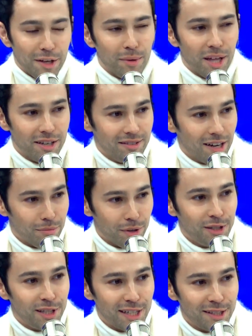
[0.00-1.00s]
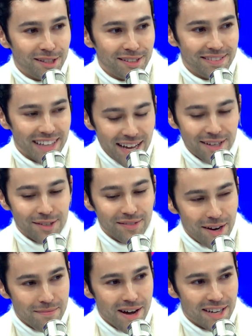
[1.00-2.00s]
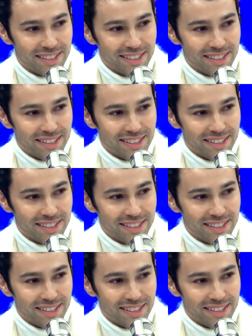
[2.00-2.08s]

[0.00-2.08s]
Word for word: Thanks. you, brother. I appreciate you. Mean Thank it. you I mean much.